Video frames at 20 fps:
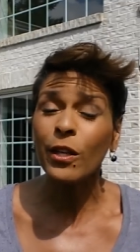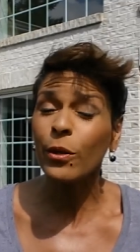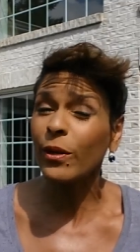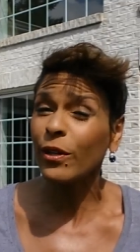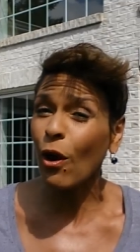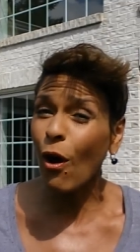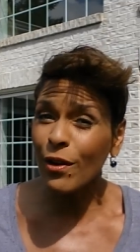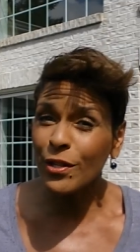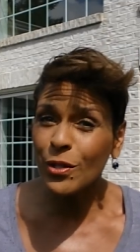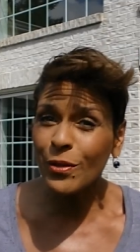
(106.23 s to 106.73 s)
You
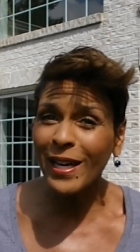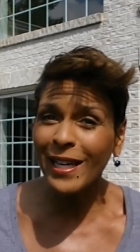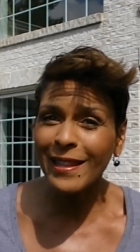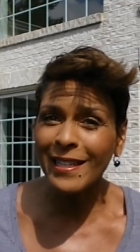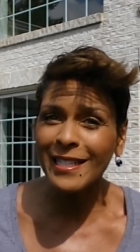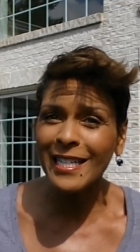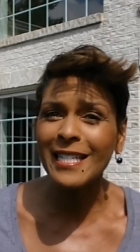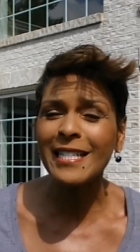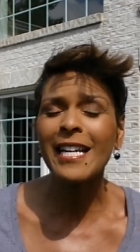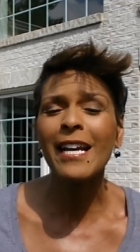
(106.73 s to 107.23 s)
can also get
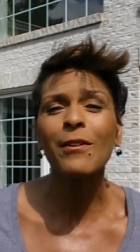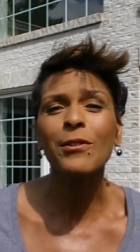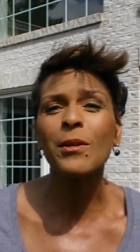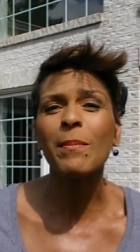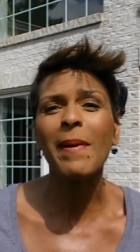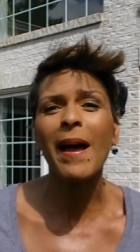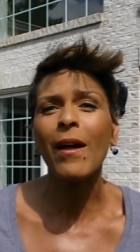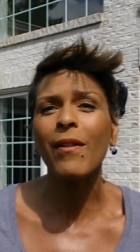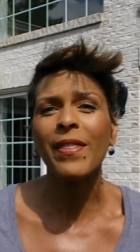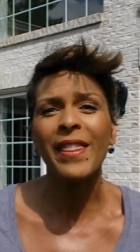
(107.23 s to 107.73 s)
the details
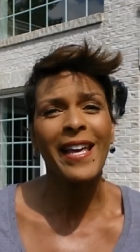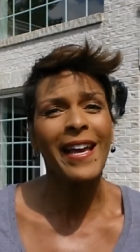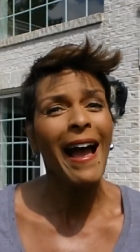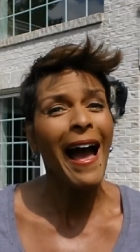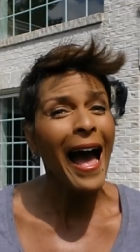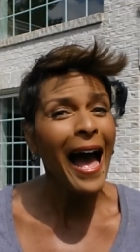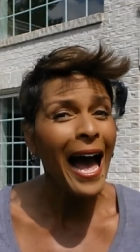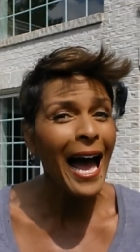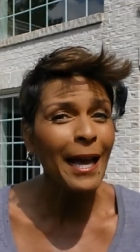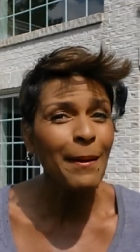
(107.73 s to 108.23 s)
about the
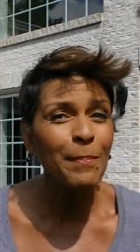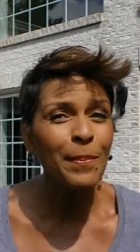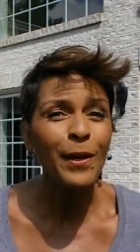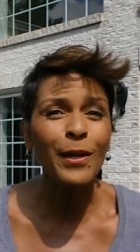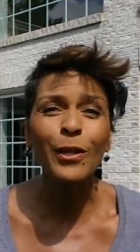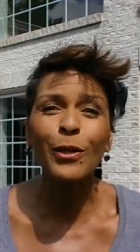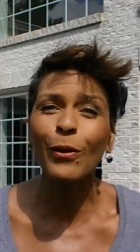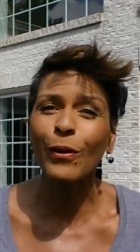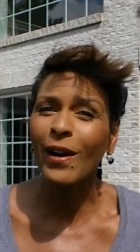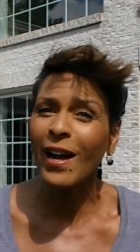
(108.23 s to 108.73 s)
Hype
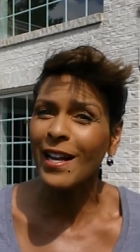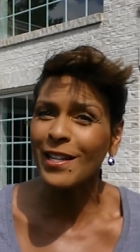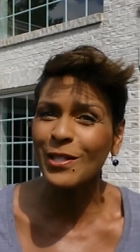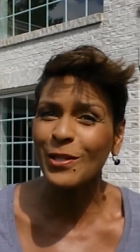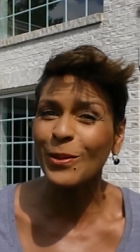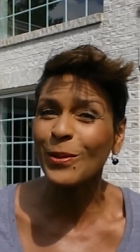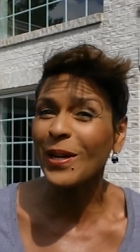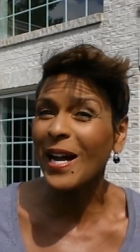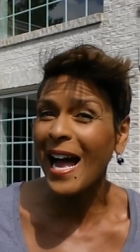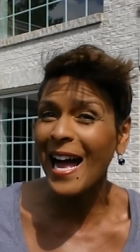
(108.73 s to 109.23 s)
Your
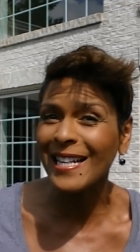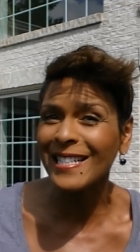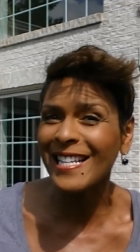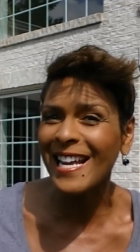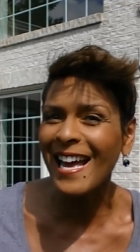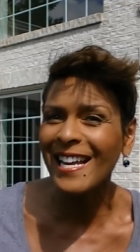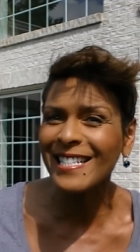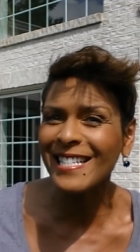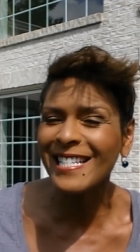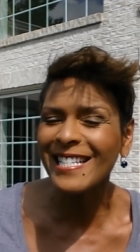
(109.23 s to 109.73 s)
Hustle
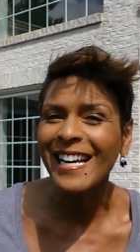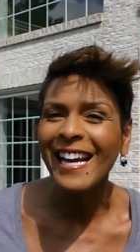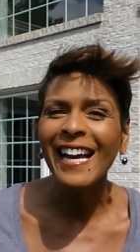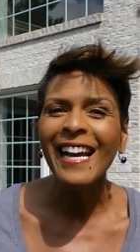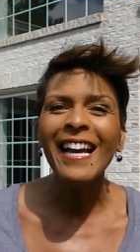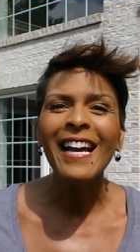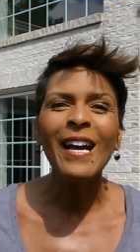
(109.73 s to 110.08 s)
contest.